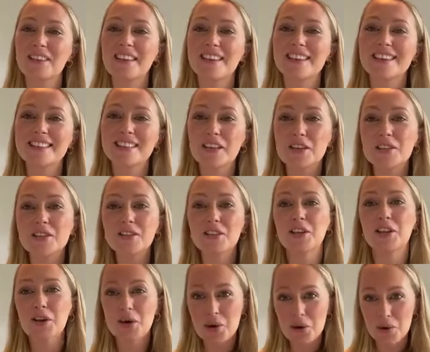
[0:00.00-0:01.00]
So
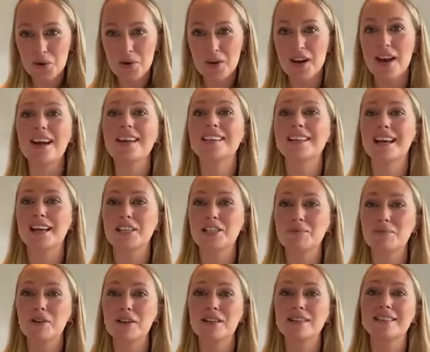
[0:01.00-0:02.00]
secure
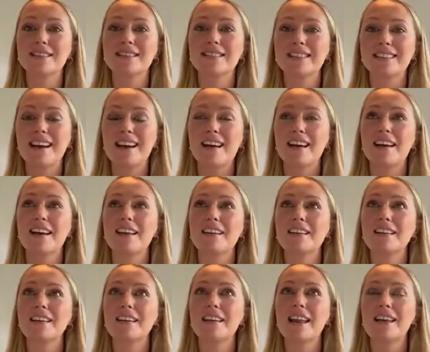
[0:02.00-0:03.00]
attachment,
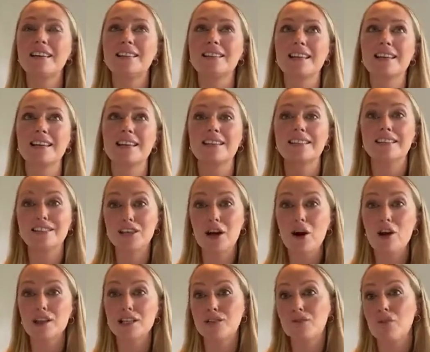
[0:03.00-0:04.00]
let's say,
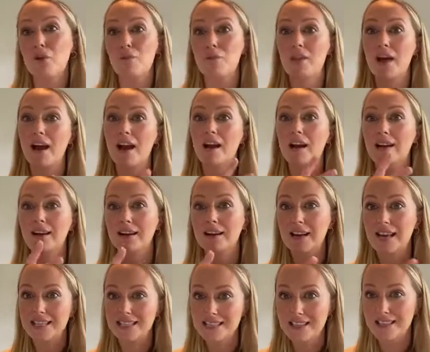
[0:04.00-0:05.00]
starts from that
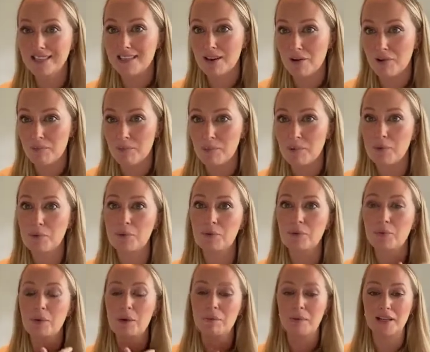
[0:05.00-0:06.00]
classic example
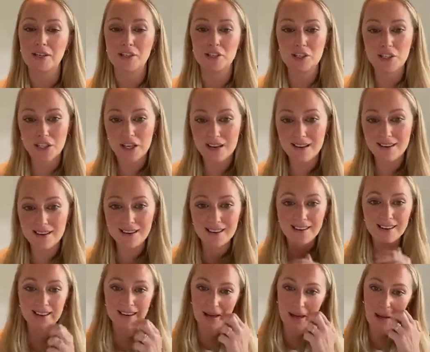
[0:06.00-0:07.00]
that we mentioned
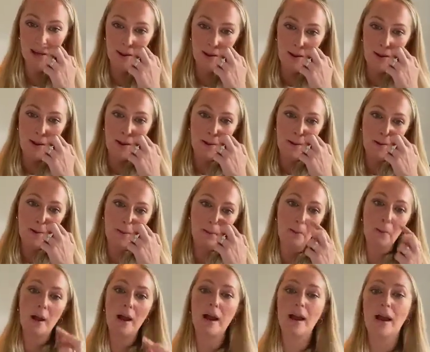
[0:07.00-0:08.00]
earlier,
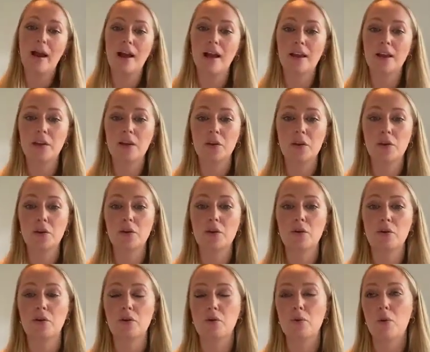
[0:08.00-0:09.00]
where
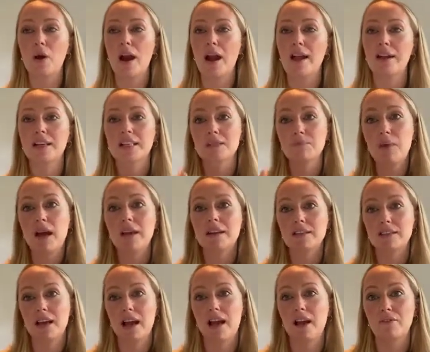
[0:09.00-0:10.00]
you
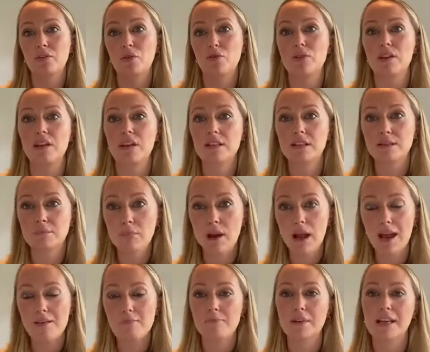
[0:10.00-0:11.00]
expect to have your needs
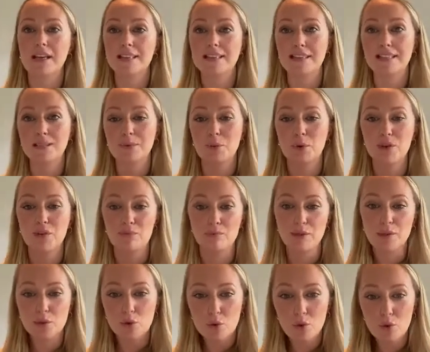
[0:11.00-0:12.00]
met because that's what you've
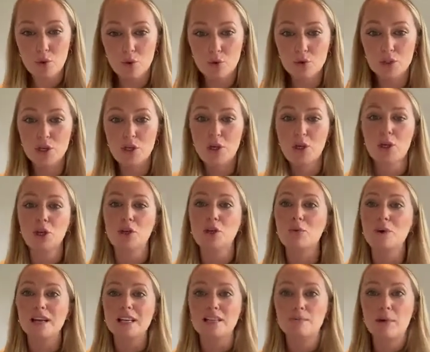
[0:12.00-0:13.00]
been taught.
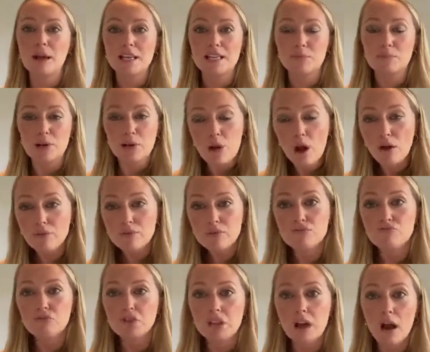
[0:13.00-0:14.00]
You expect to be loved
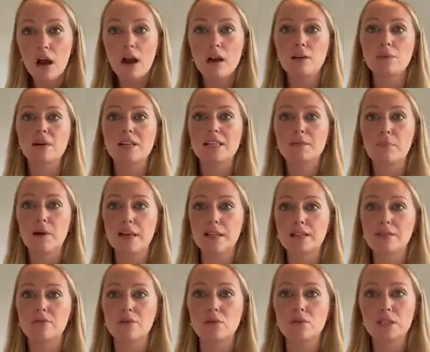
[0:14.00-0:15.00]
in return. You
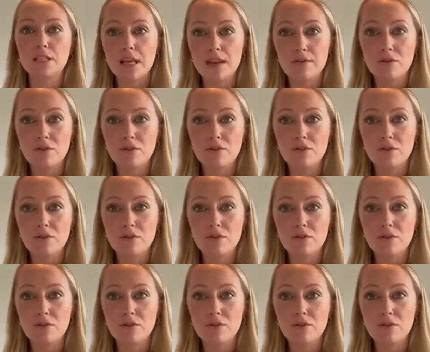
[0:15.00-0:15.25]
expect to feel safe